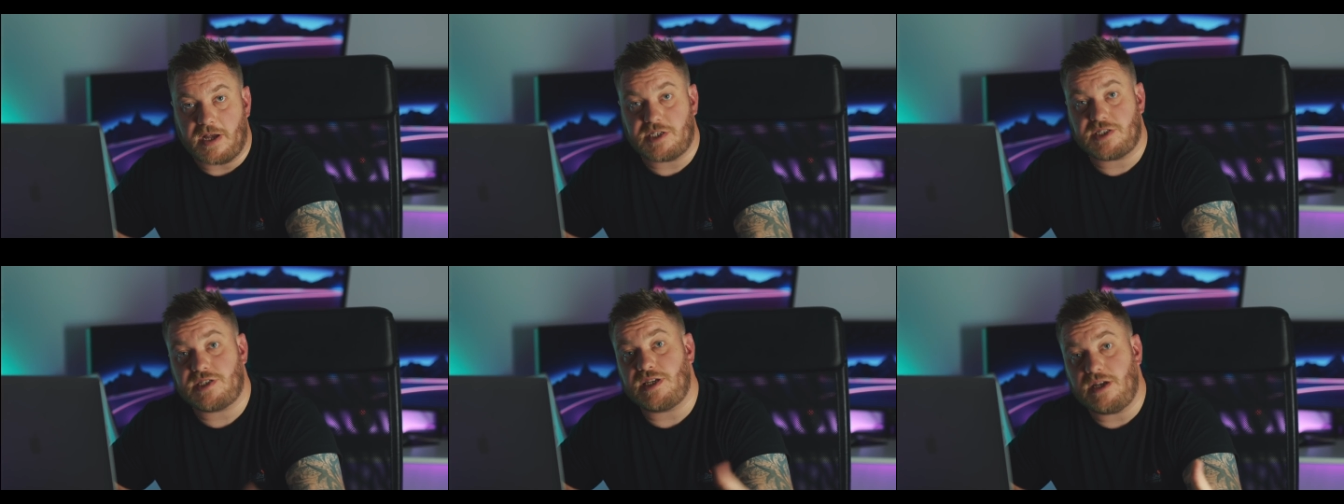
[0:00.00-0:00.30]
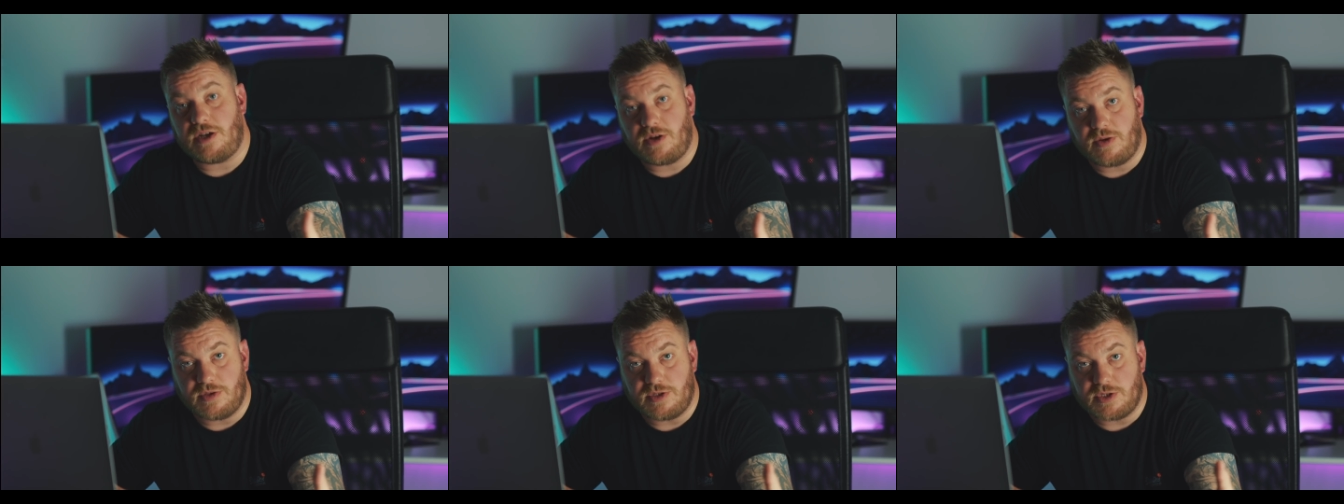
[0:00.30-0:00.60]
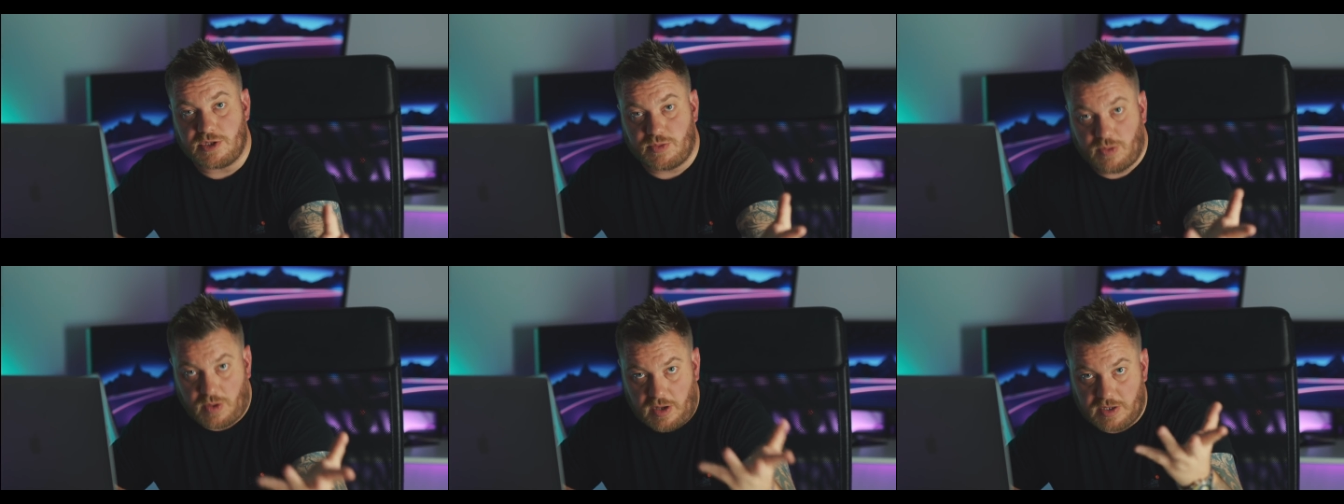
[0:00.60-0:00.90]
a
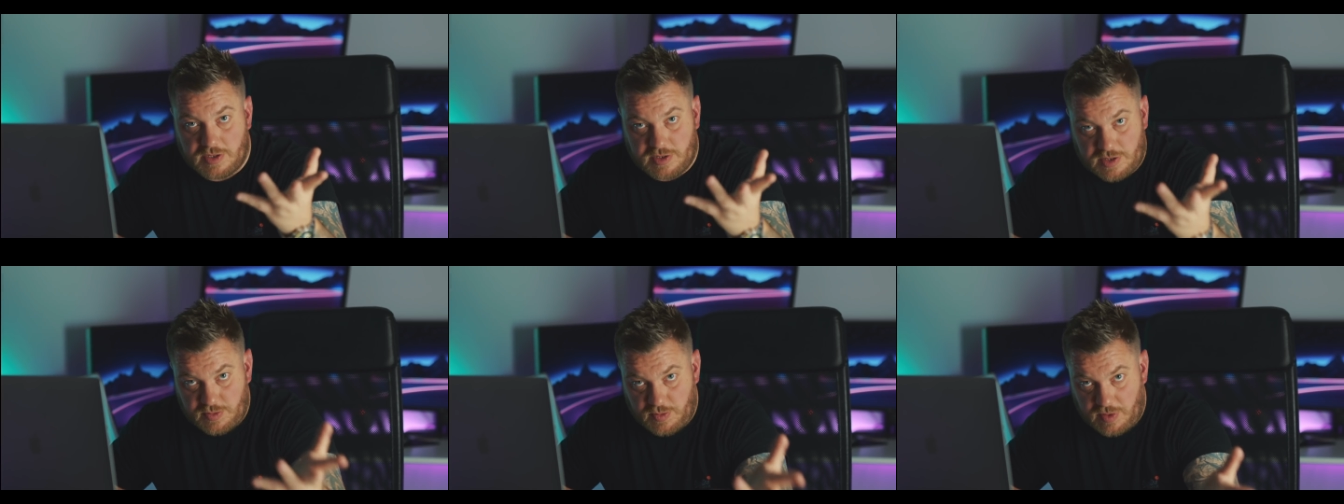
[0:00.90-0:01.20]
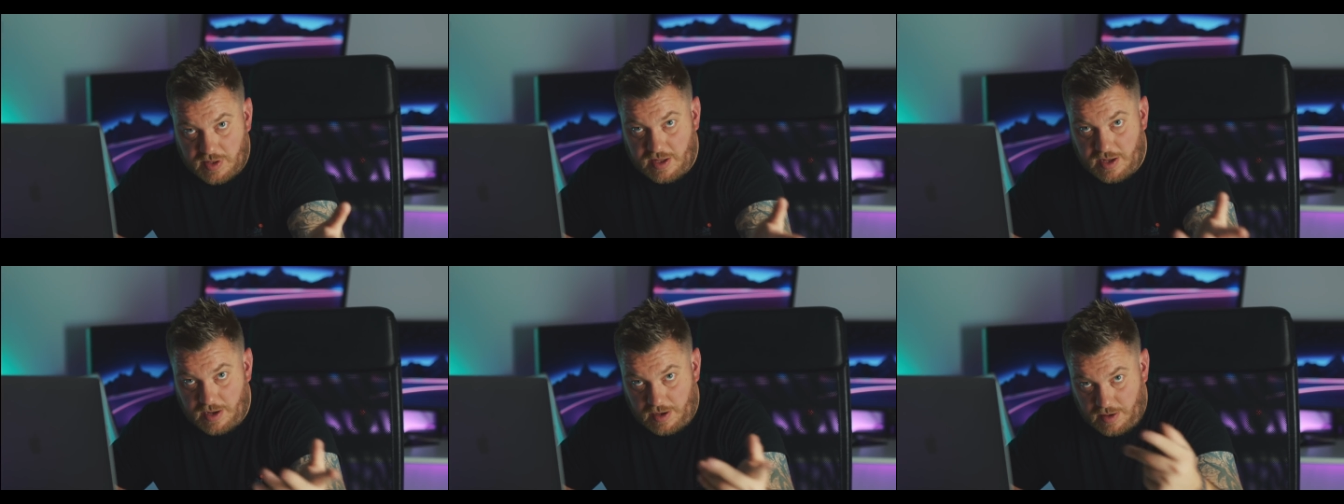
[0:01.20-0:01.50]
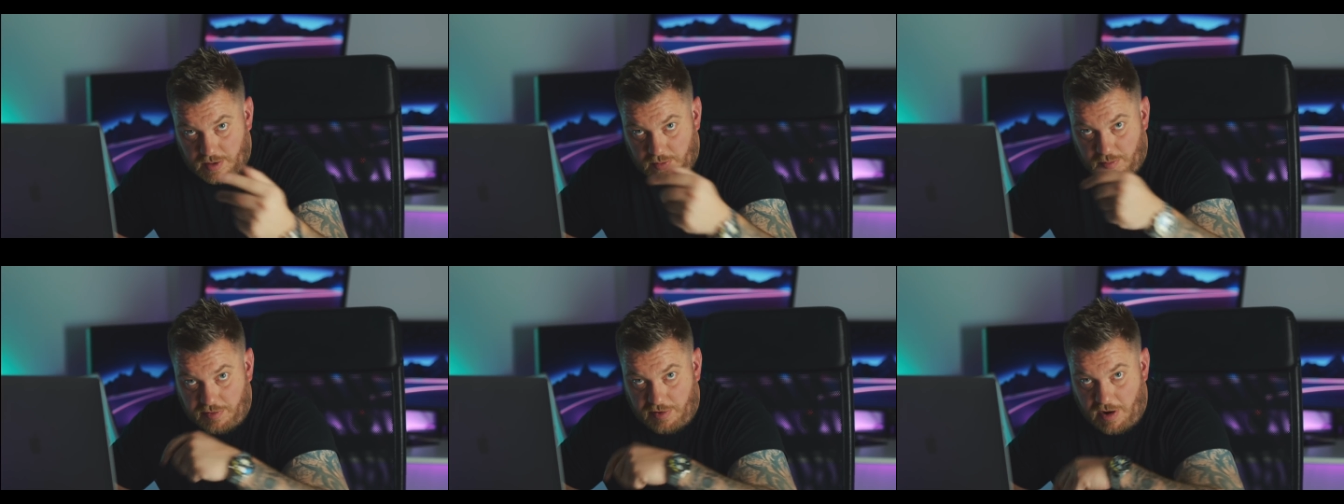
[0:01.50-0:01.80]
sequence was
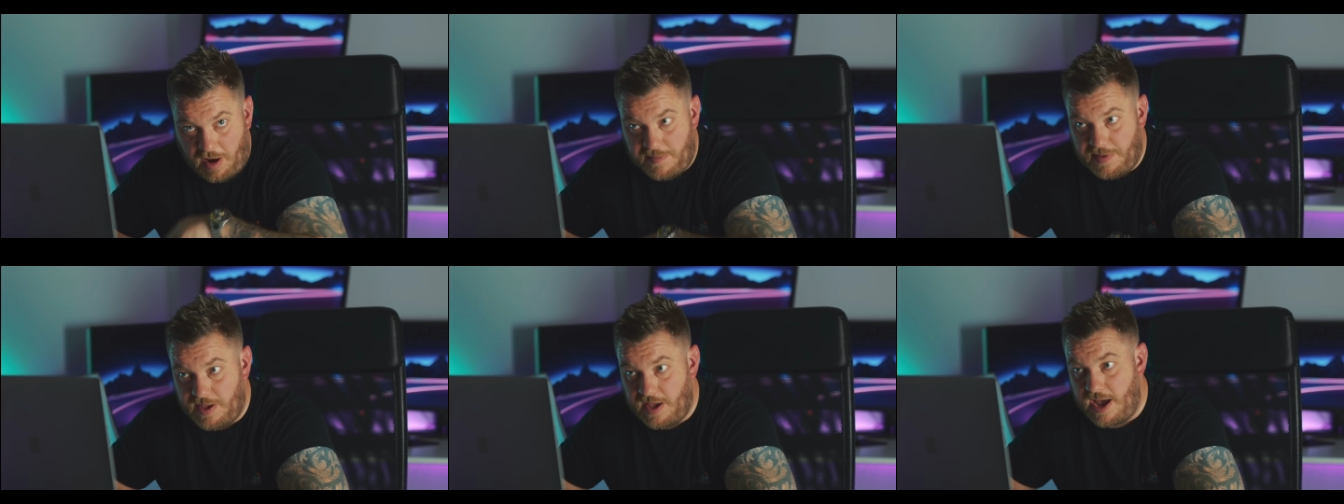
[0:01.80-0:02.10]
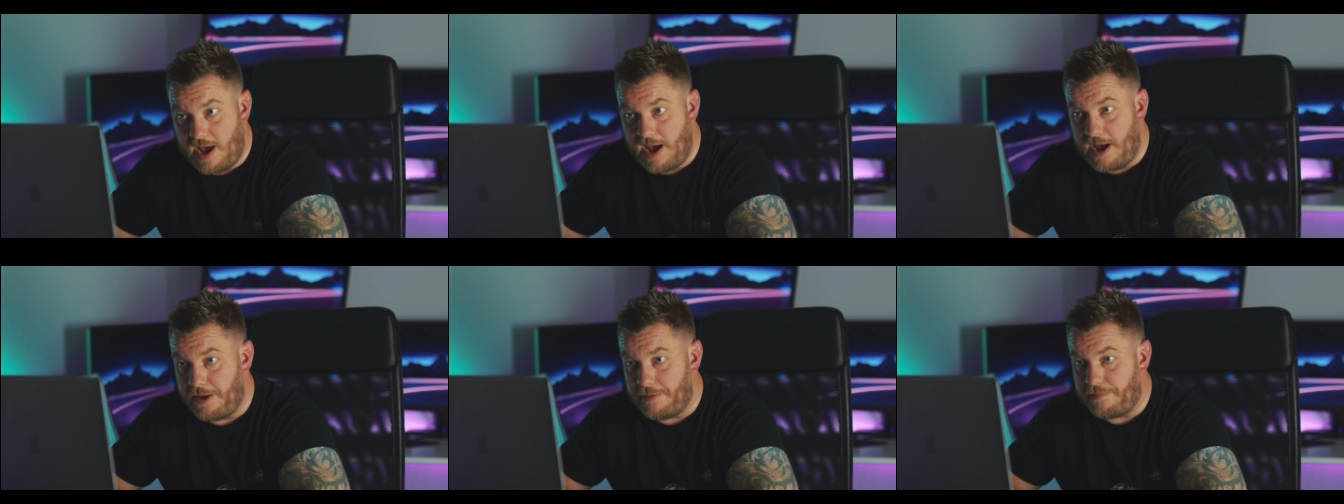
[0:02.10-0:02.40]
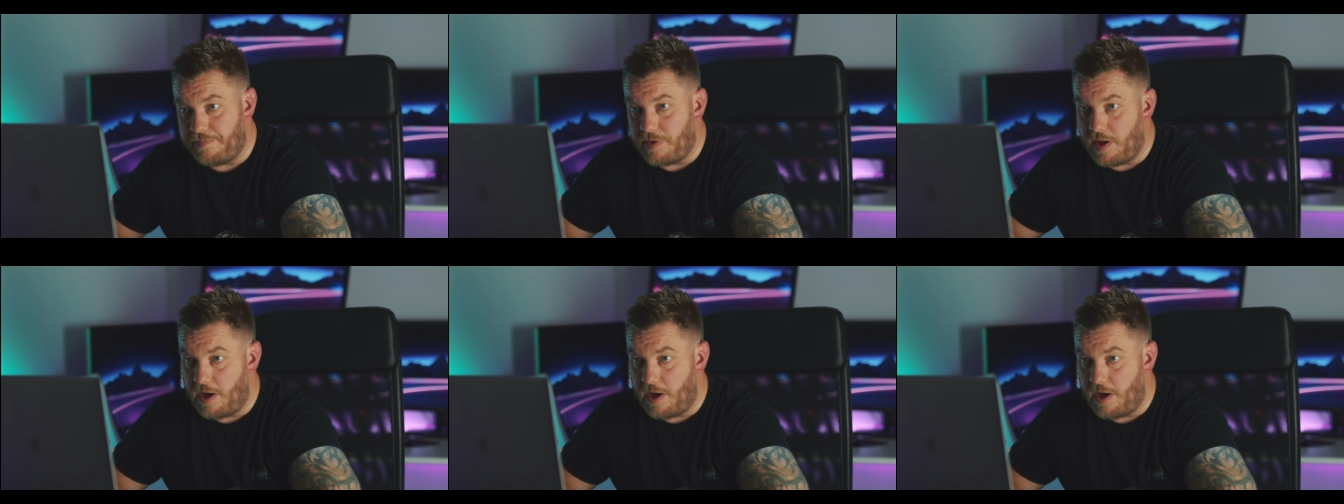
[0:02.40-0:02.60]
within Premiere.